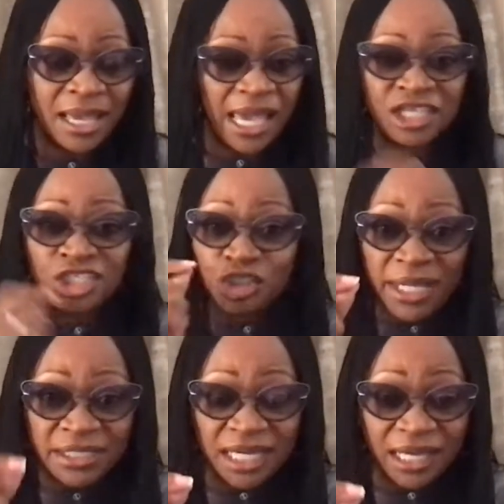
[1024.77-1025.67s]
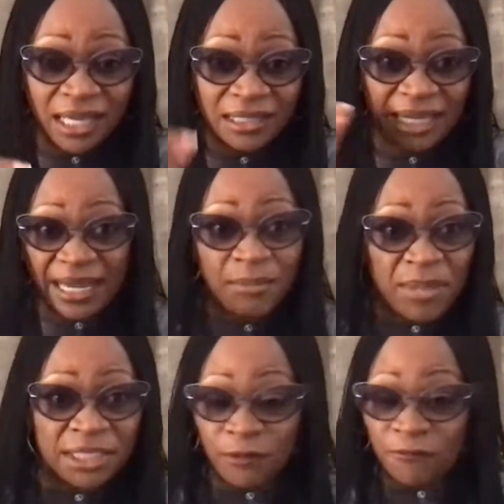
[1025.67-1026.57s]
A stranger that I
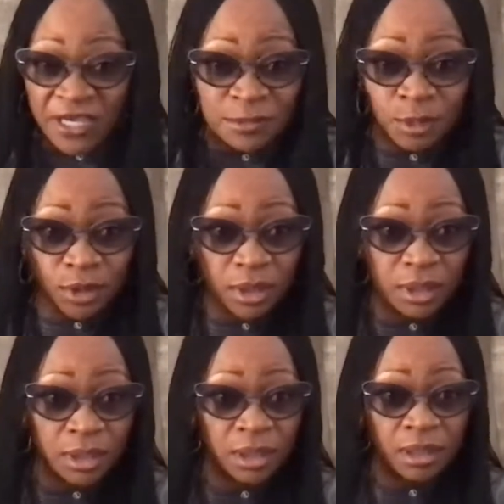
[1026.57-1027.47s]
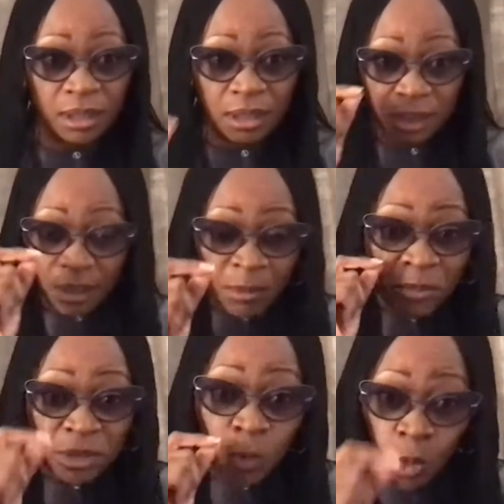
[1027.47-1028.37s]
met on Facebook
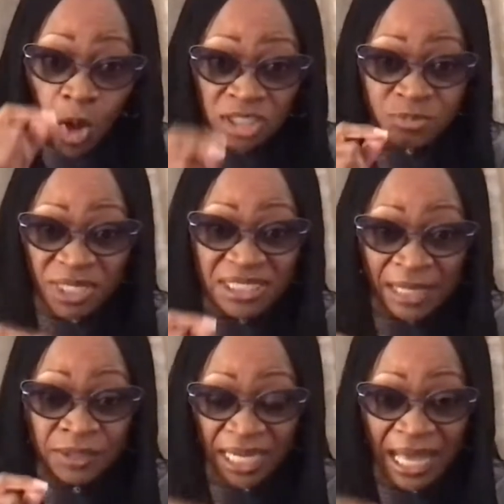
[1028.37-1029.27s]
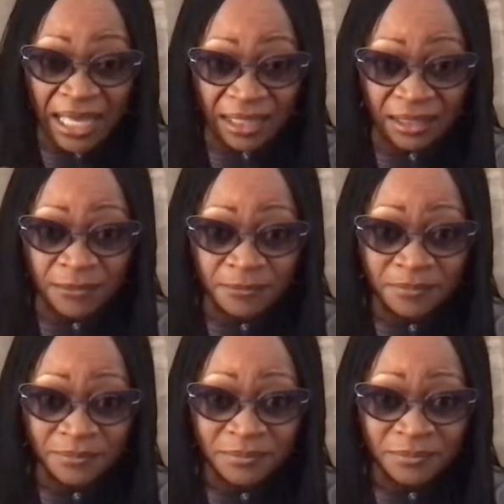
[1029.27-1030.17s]
walked me down the aisle.
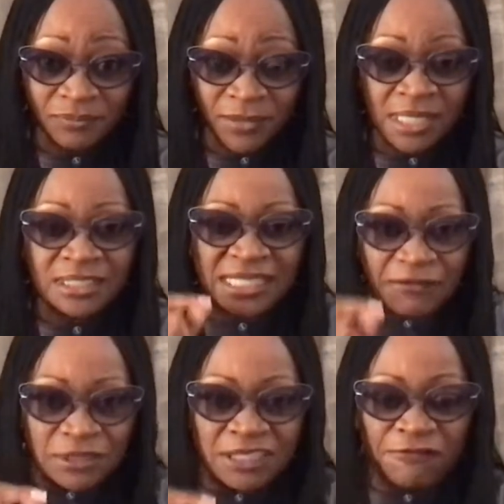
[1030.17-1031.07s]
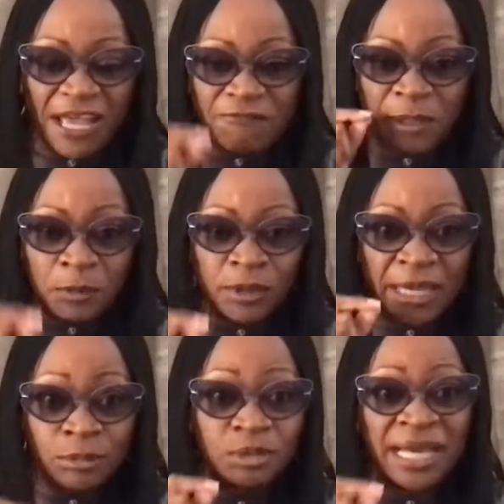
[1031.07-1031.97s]
75 people
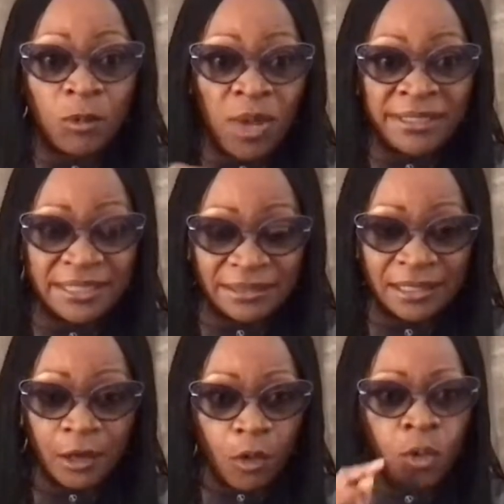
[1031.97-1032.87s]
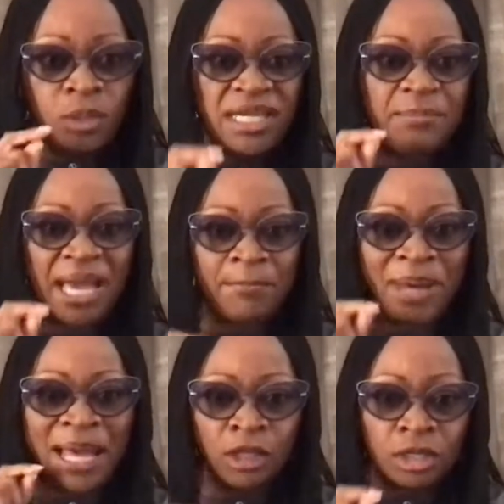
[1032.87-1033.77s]
came to that wedding. Only my
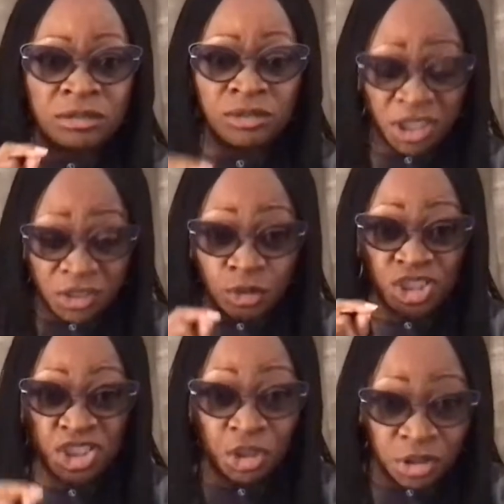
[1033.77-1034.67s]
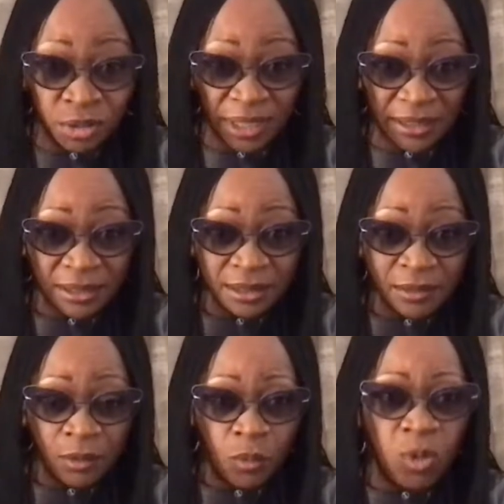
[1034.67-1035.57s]
biological children
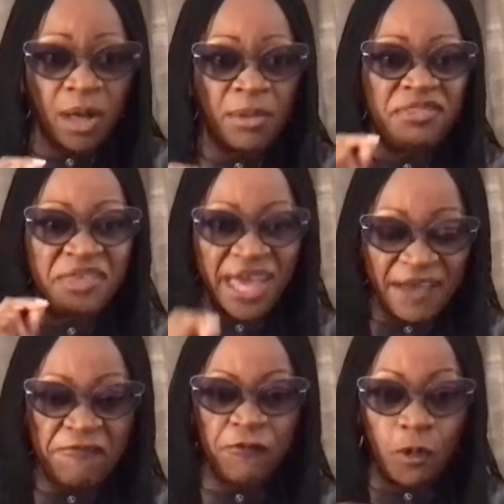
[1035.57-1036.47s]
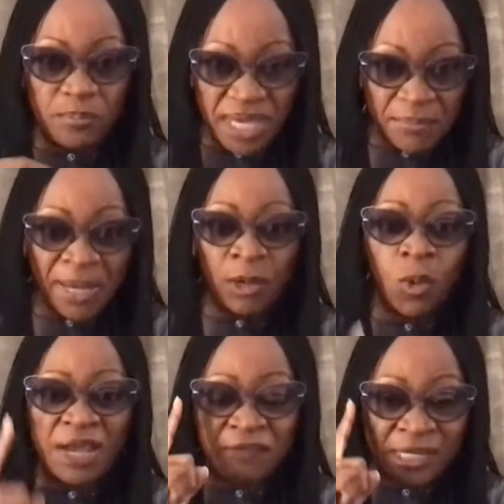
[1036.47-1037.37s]
were there for me. My
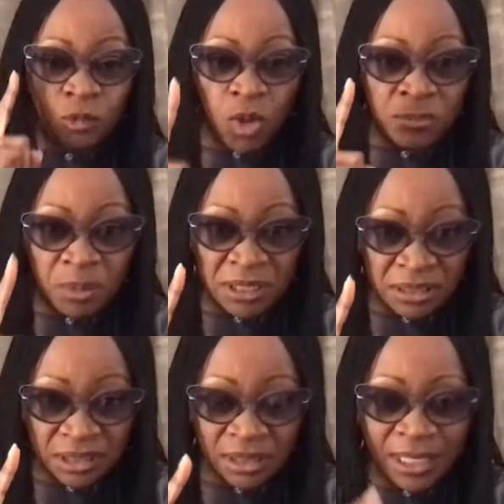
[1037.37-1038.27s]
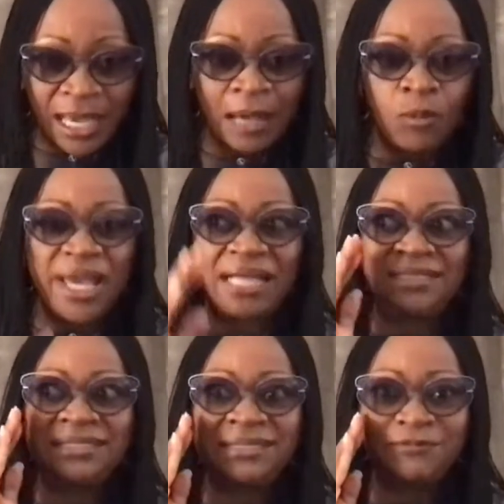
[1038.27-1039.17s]
wife had one person and we had
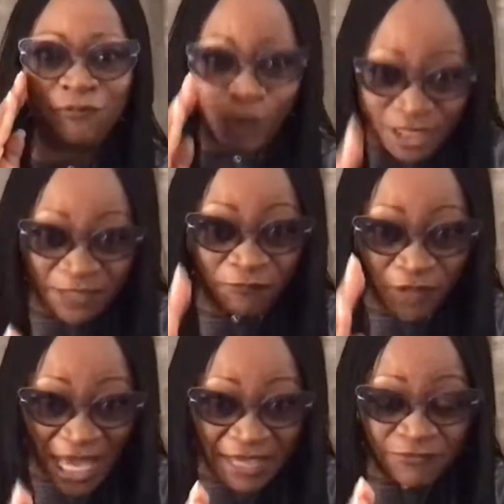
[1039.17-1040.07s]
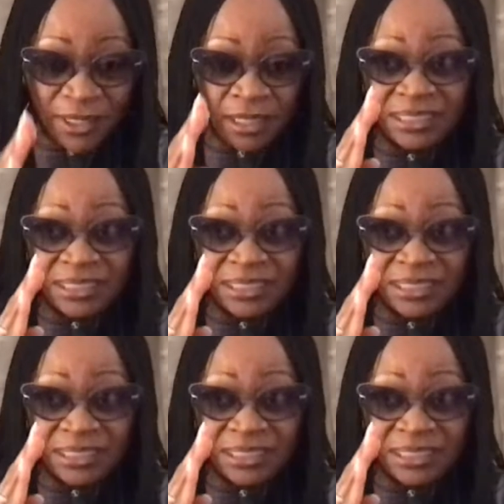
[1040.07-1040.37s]
75